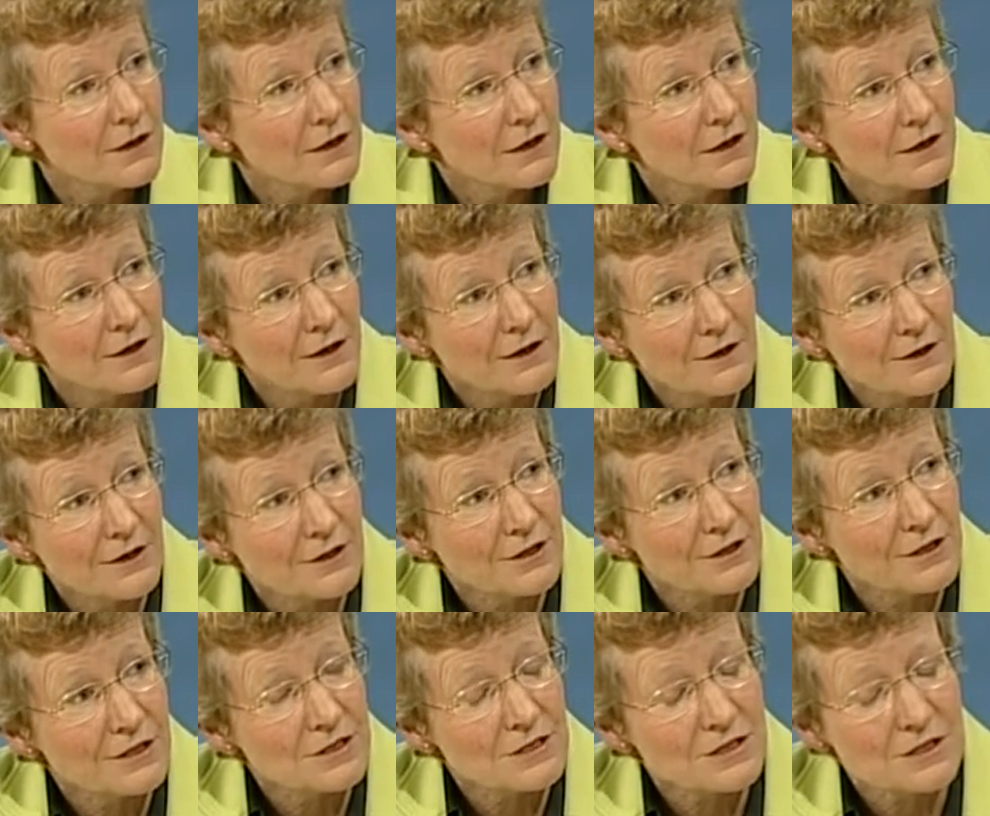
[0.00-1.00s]
And I
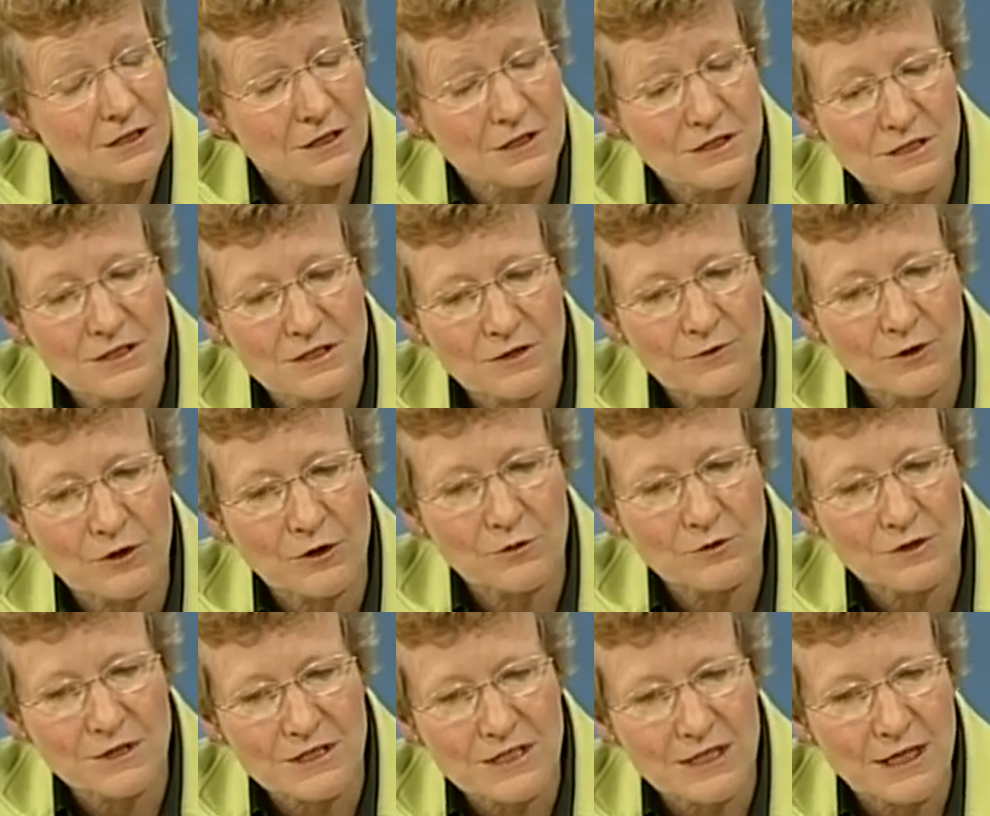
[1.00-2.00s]
think it's
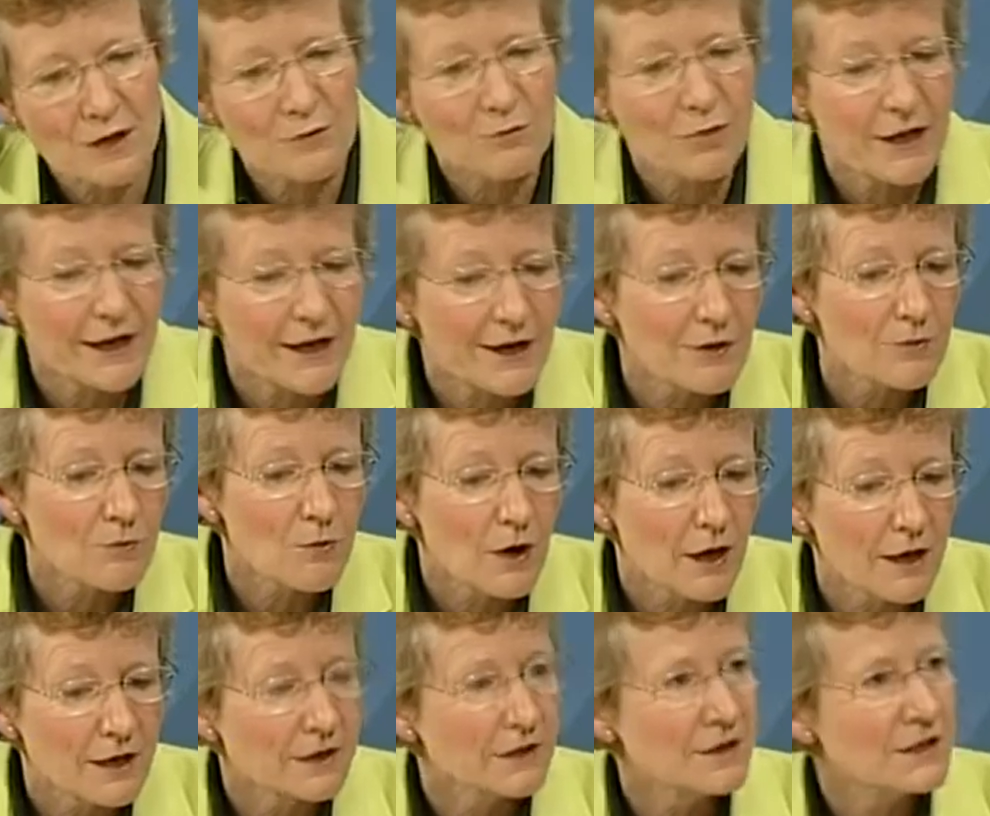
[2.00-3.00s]
difficult to say black and
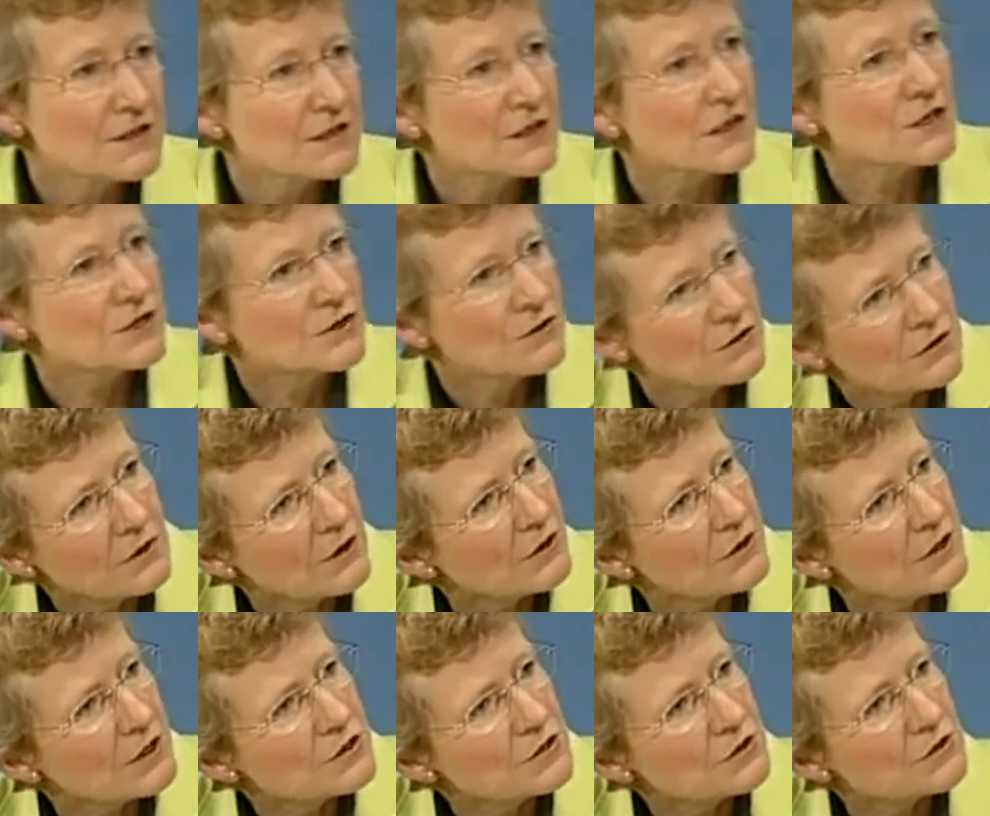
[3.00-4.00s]
white, yes they should, no
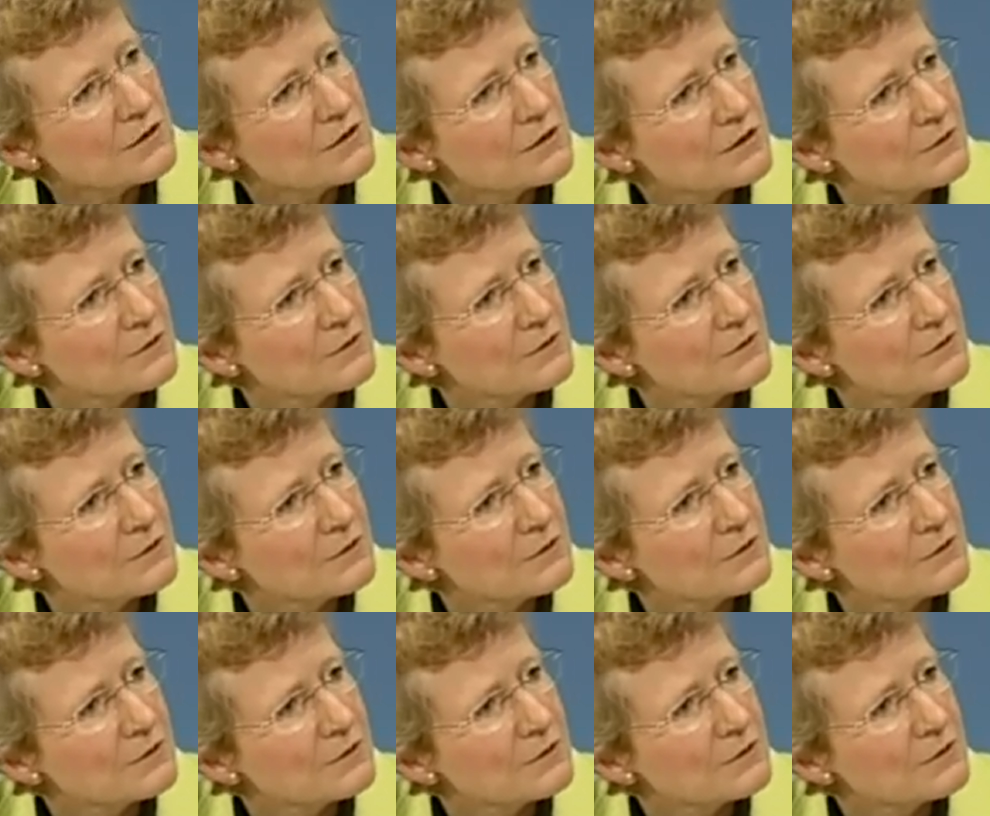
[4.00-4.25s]
they shouldn't.